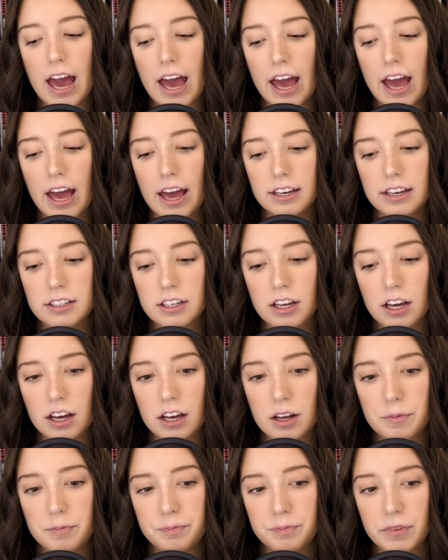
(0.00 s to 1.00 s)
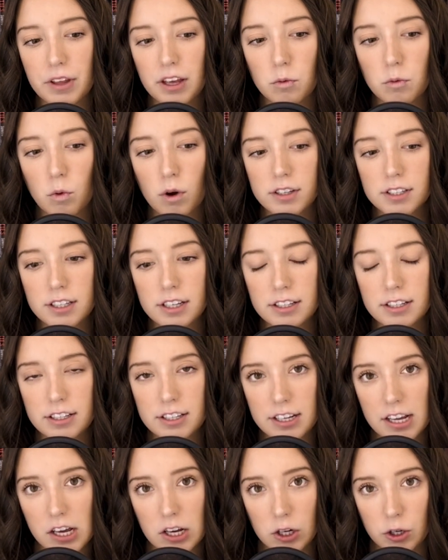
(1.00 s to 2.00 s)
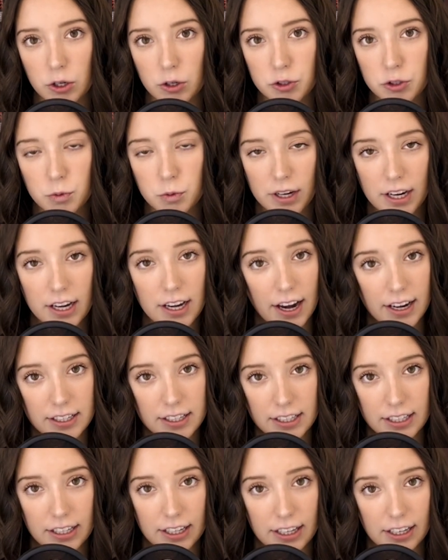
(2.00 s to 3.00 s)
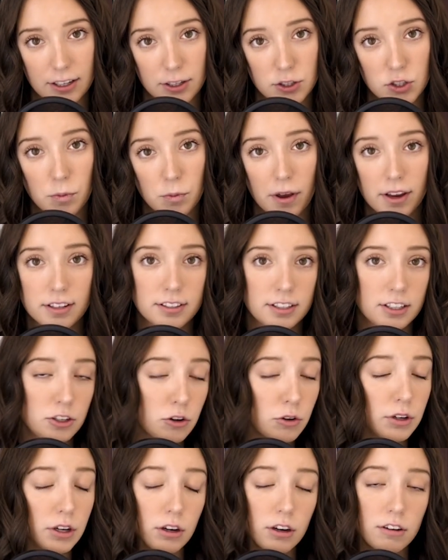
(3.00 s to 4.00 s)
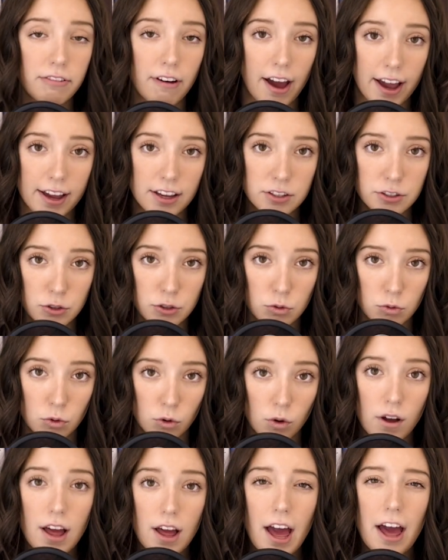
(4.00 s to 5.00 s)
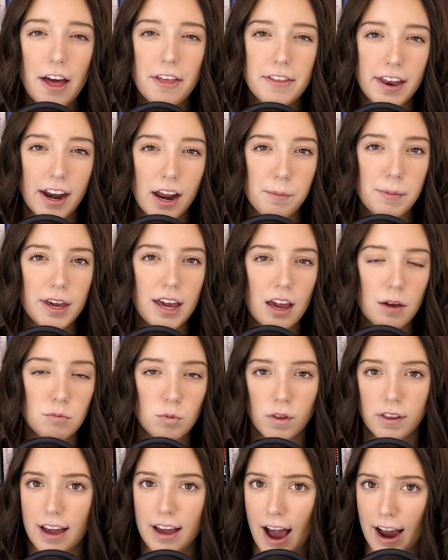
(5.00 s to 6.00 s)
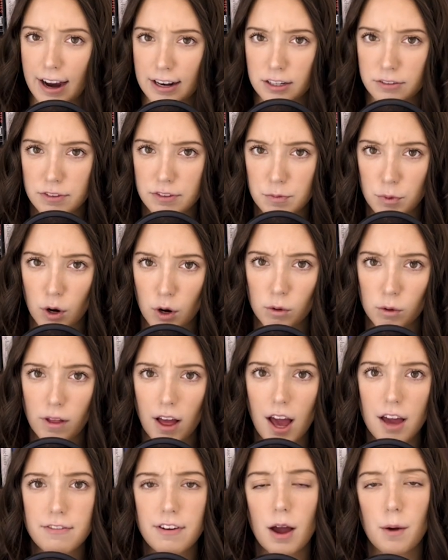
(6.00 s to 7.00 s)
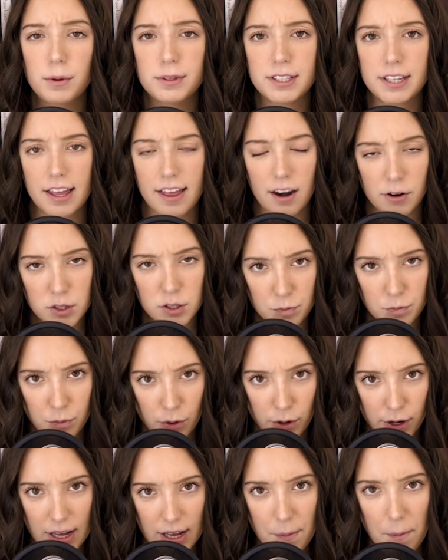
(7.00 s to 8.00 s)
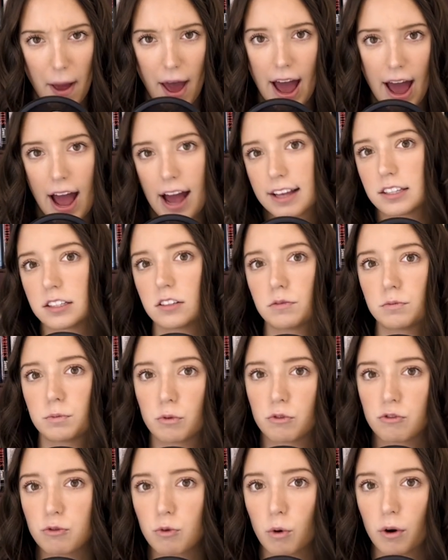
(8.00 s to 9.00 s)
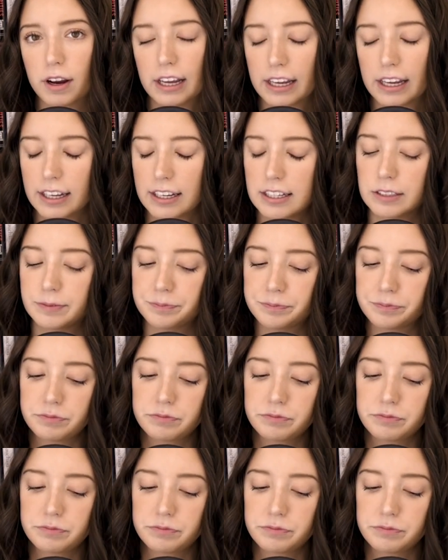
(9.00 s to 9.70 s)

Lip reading: And it wasn't until 2019, so my senior year of high school, that I became really actively pro-life. I would say that I was pretty passive beforehand